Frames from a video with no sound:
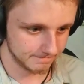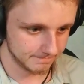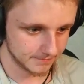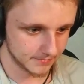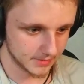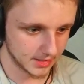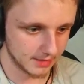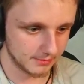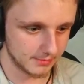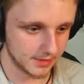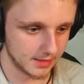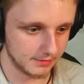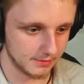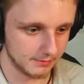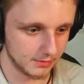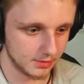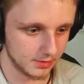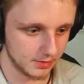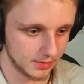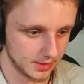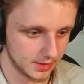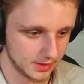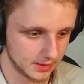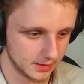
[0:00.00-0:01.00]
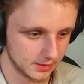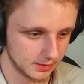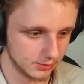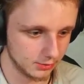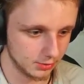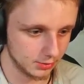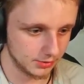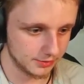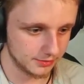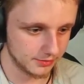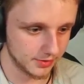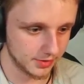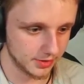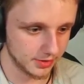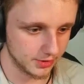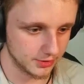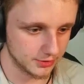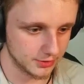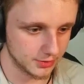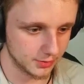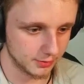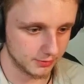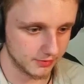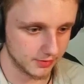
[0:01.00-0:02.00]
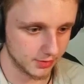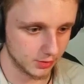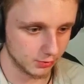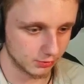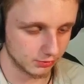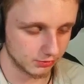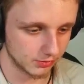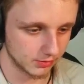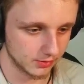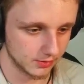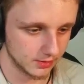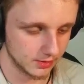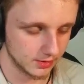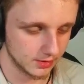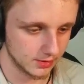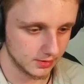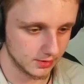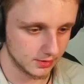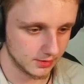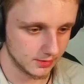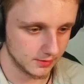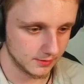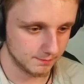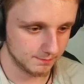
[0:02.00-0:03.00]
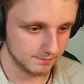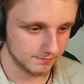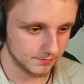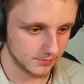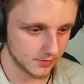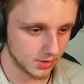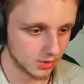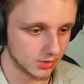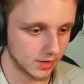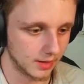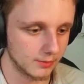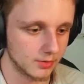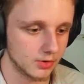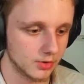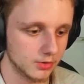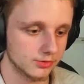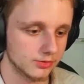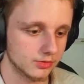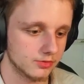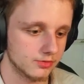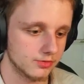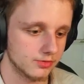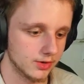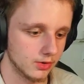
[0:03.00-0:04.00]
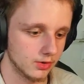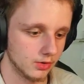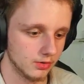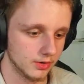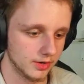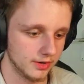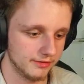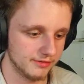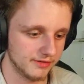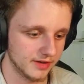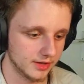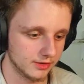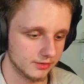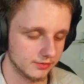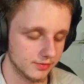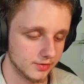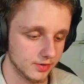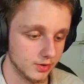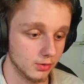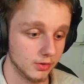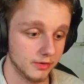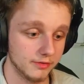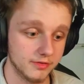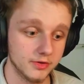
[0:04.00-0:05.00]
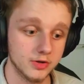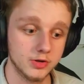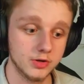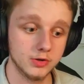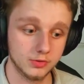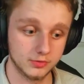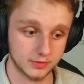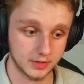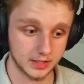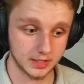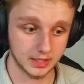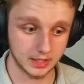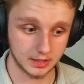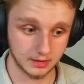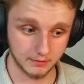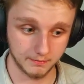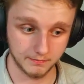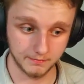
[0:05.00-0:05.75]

Come on, boy. Do it for the YouTube views. Okay, I'm going to create an OnlyFans for you if you do it right now.